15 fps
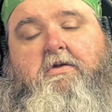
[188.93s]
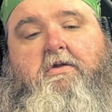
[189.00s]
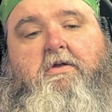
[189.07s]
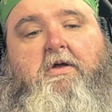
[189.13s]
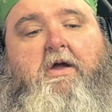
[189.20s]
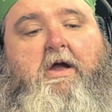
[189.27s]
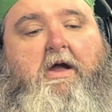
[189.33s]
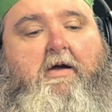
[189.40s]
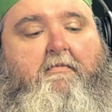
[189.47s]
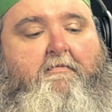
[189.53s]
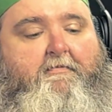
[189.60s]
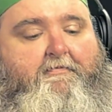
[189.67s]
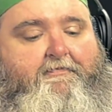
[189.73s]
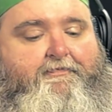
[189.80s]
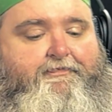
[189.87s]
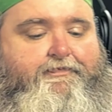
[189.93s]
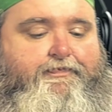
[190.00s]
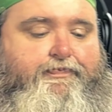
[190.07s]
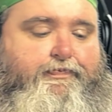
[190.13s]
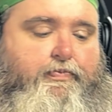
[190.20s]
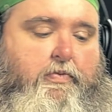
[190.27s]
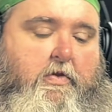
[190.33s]
I
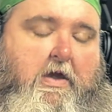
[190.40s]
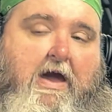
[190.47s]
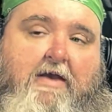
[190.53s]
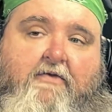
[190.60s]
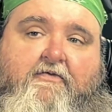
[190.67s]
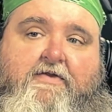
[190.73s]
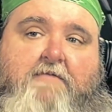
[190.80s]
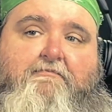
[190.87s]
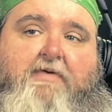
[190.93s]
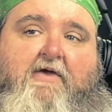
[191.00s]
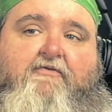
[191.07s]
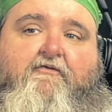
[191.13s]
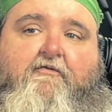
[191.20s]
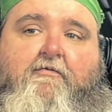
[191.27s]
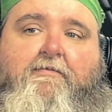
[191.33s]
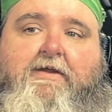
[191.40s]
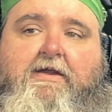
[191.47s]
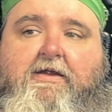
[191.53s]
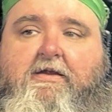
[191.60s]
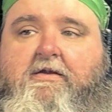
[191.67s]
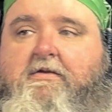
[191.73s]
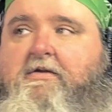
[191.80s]
just did Best for
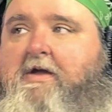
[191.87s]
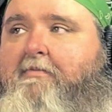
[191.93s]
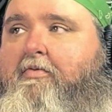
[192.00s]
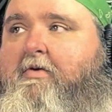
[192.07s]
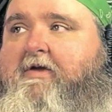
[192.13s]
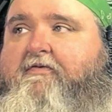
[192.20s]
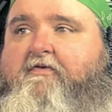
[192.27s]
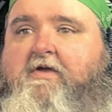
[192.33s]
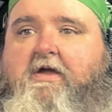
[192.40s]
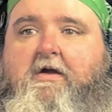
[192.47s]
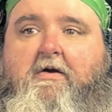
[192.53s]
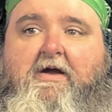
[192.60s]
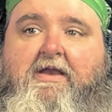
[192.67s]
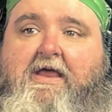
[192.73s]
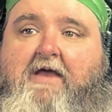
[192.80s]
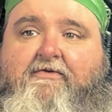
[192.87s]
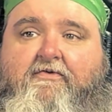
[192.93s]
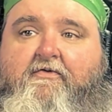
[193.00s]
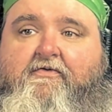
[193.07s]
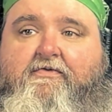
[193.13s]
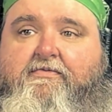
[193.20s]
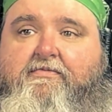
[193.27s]
Me a couple weeks ago, and that just